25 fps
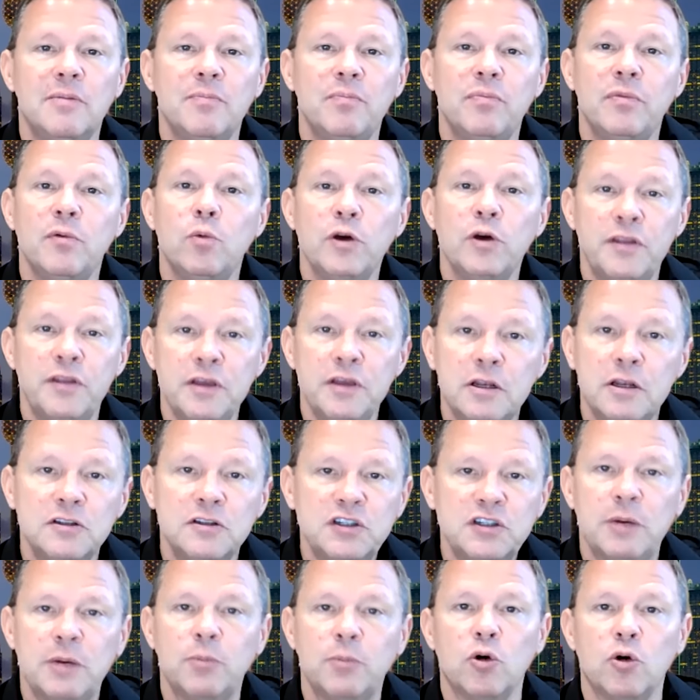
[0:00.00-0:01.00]
within
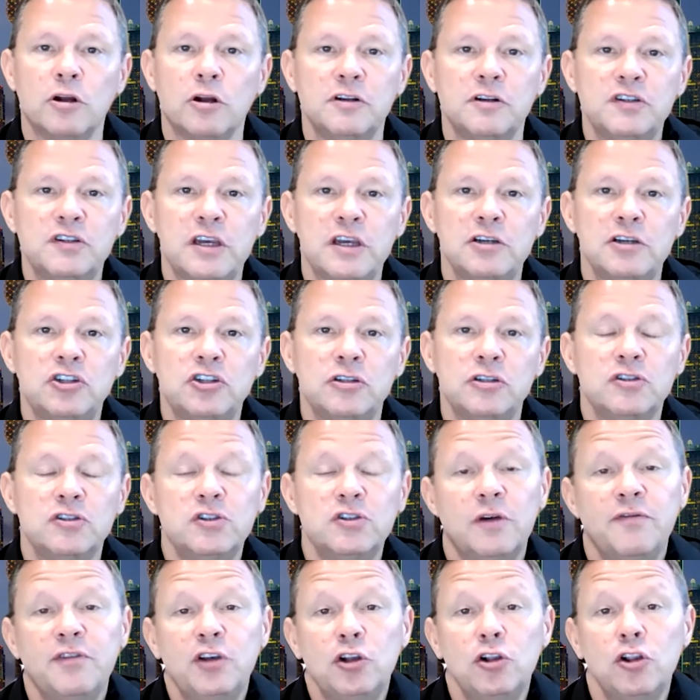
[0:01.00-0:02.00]
some organizations. So
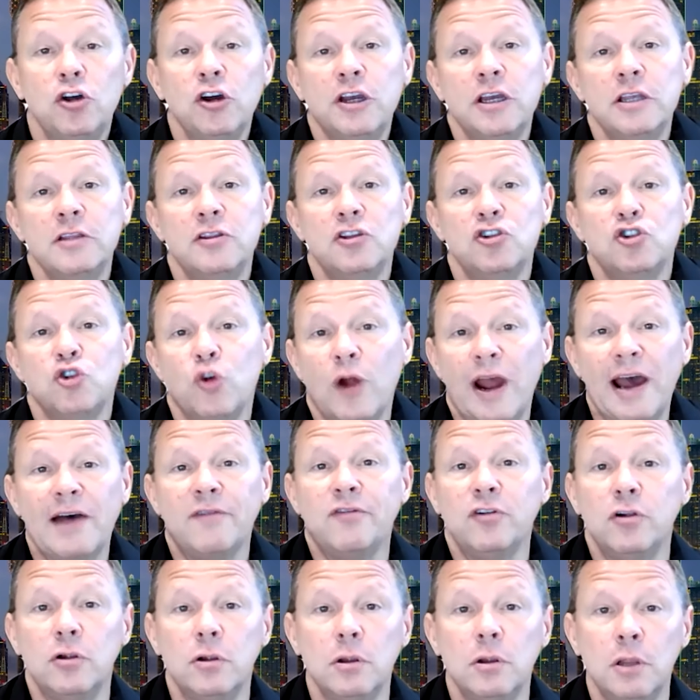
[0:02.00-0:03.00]
if you look at the
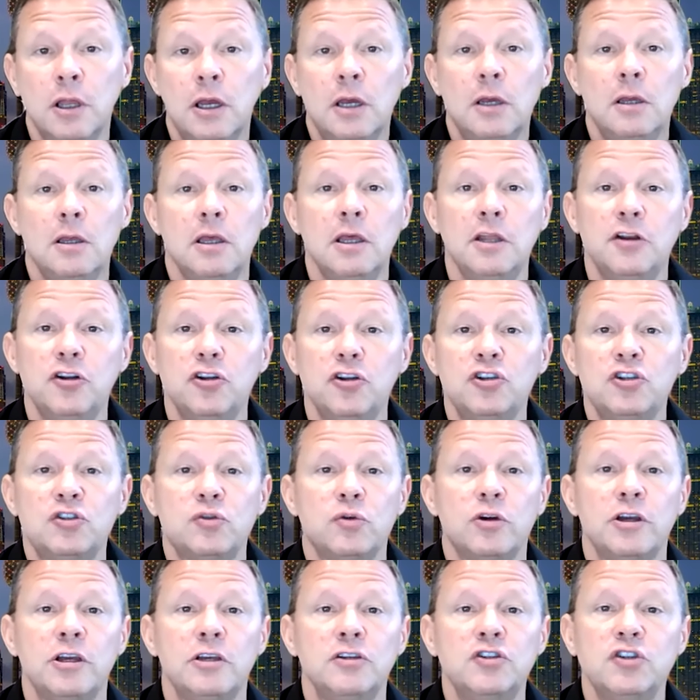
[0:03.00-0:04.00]
travel
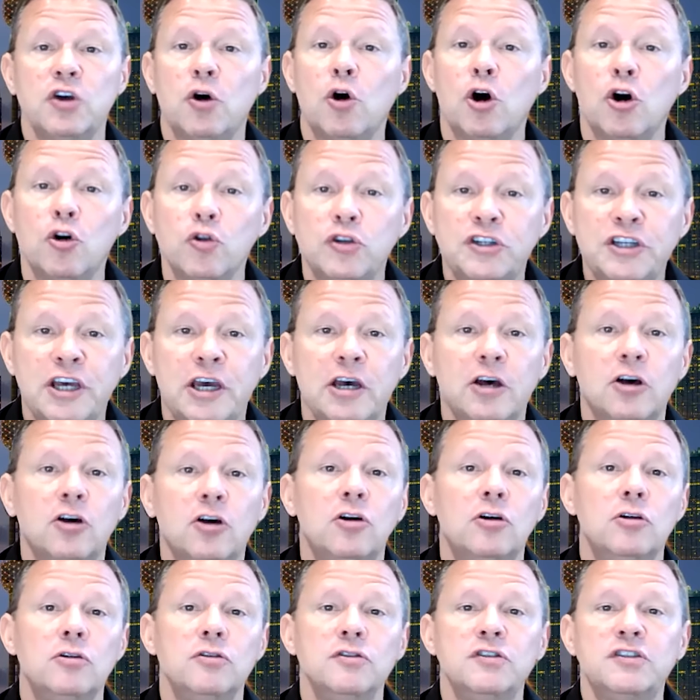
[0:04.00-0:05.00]
industry, so
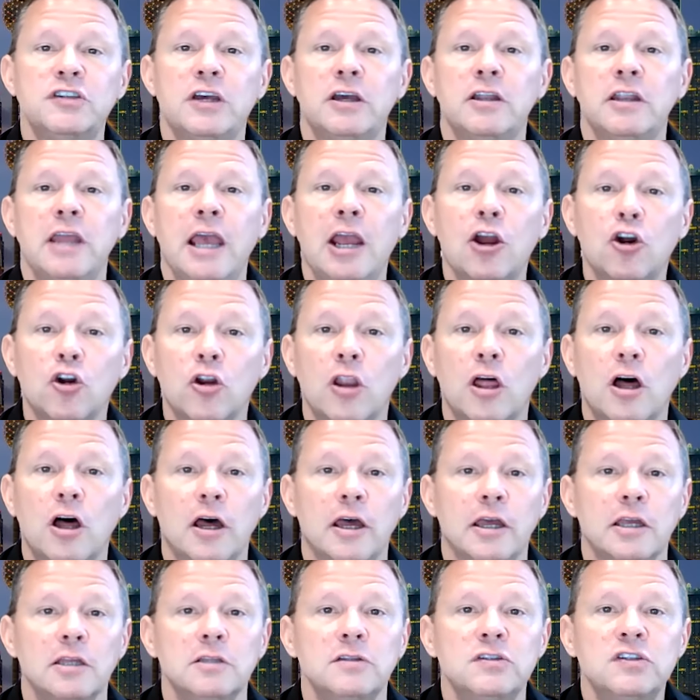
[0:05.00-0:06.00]
hotels and
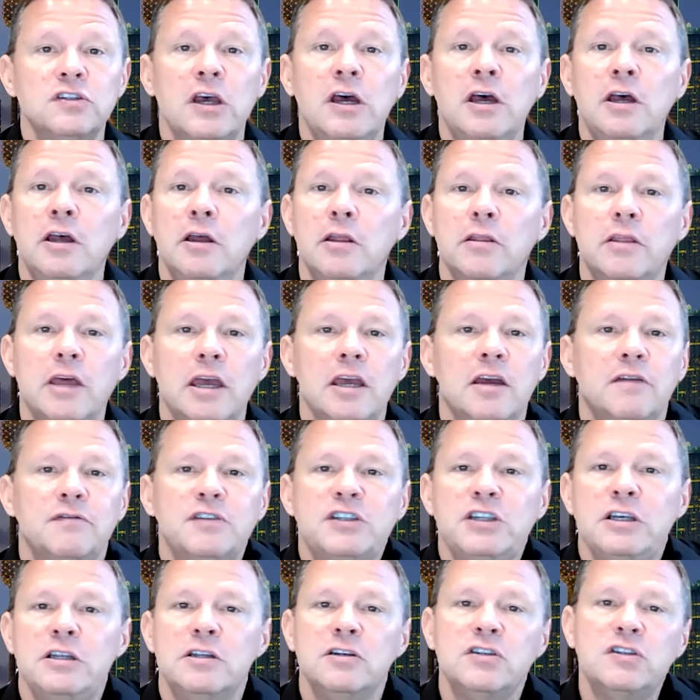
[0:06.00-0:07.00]
airlines, they have
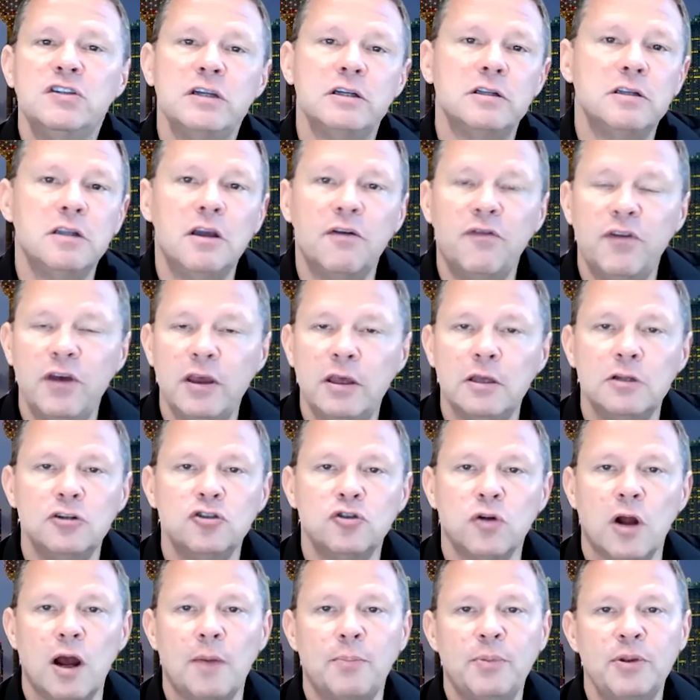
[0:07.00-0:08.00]
seen a significant
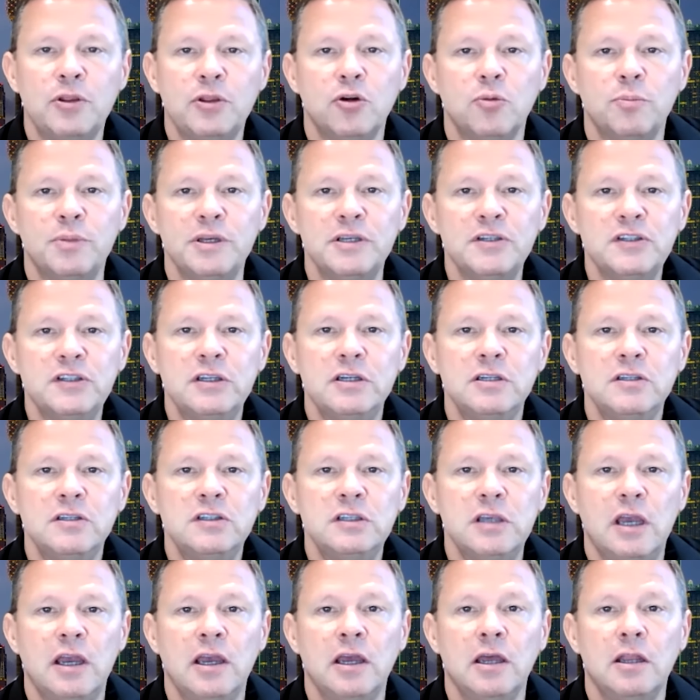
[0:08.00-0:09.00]
drop in their
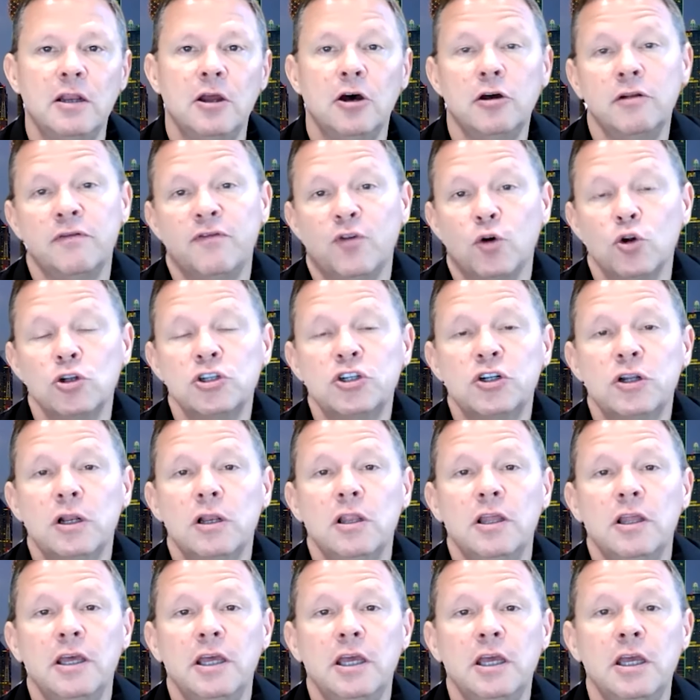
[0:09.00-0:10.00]
business, and
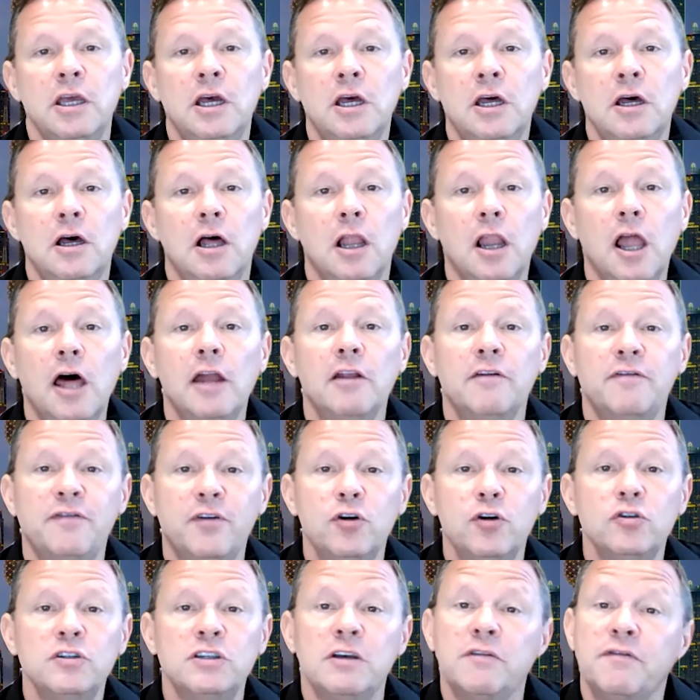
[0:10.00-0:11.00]
unfortunately, a lot of
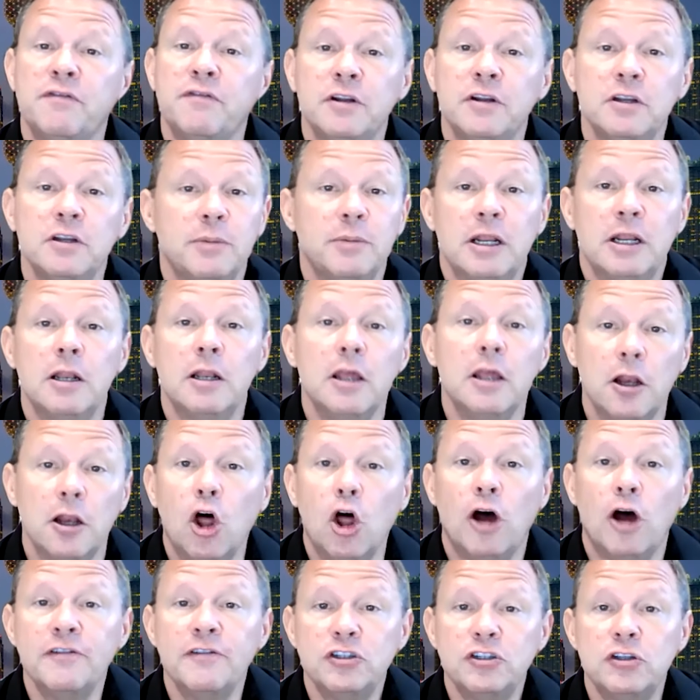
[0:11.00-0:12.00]
folks have fundamentally
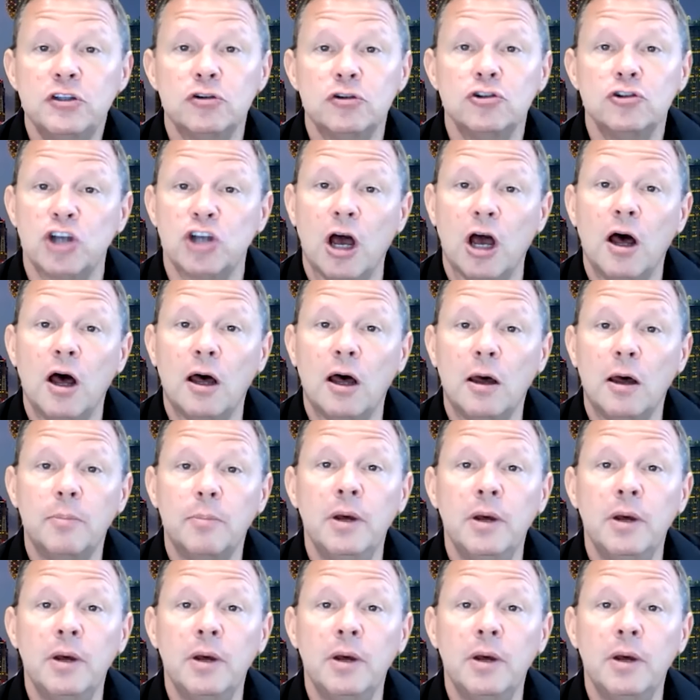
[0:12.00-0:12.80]
lost their job,